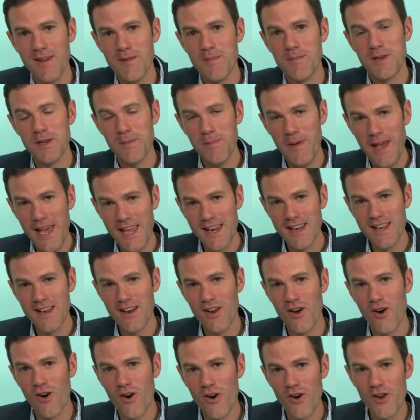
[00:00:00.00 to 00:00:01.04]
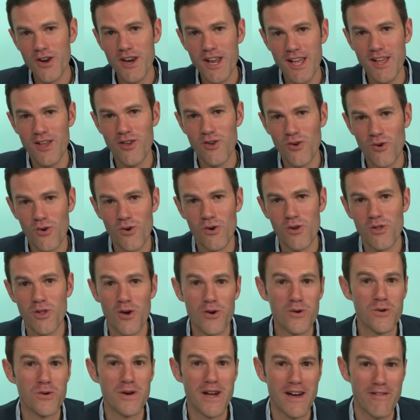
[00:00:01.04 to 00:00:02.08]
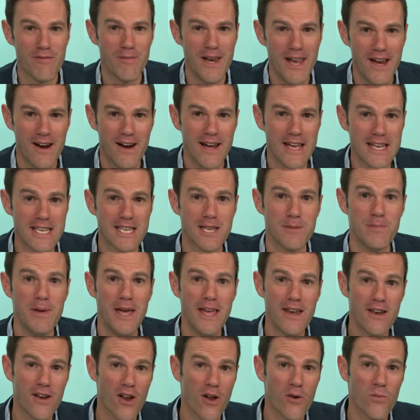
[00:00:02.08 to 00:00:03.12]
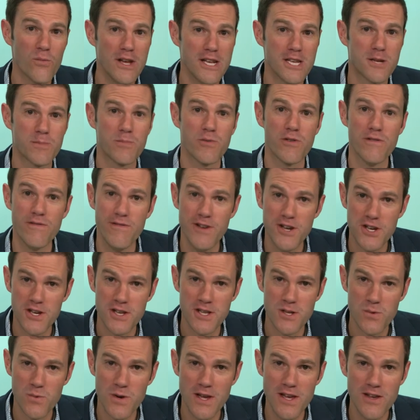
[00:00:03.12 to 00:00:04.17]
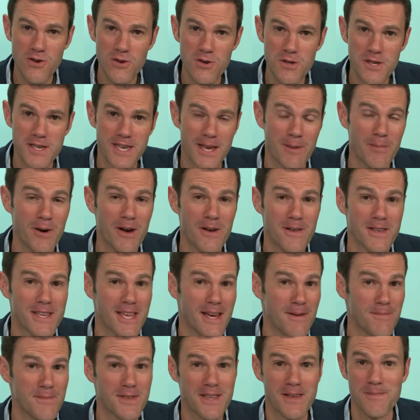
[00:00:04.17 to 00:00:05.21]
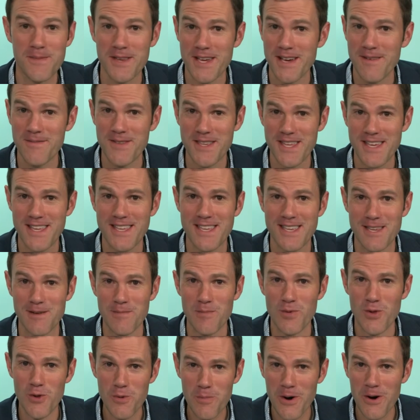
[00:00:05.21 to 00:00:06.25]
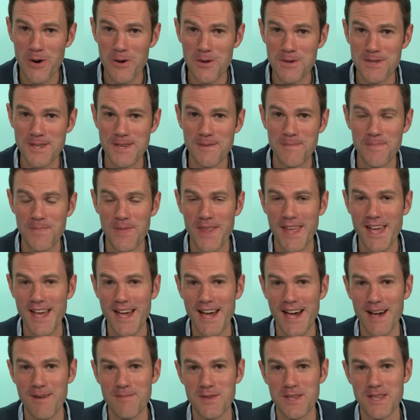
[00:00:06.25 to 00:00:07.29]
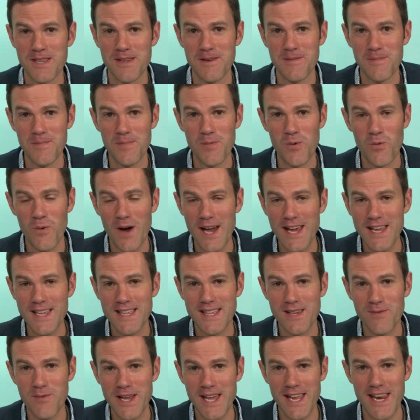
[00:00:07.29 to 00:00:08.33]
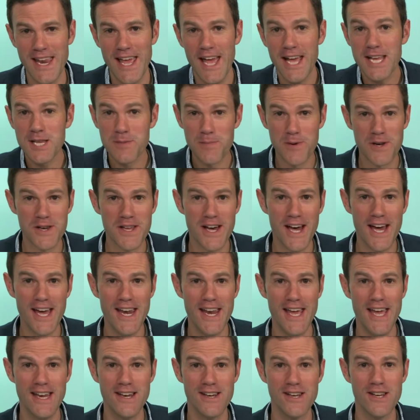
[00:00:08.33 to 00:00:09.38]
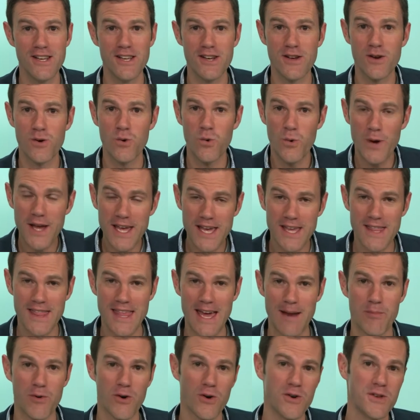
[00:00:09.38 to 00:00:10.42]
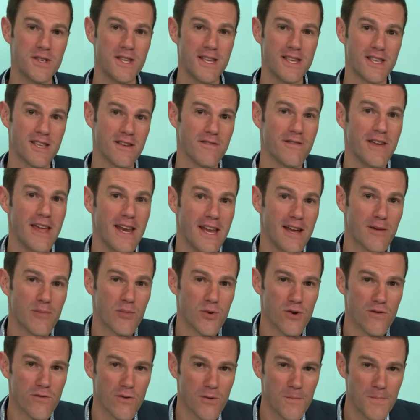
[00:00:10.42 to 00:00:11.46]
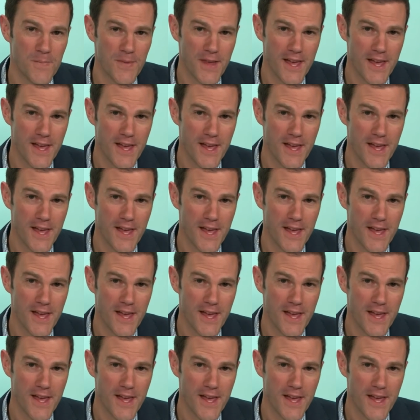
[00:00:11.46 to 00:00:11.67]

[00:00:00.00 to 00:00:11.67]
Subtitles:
dependent on your local government area. It's dependent on which provisions we use. Sometimes there's some loopholes, some ways that we can expedite and quicken that process of getting approval.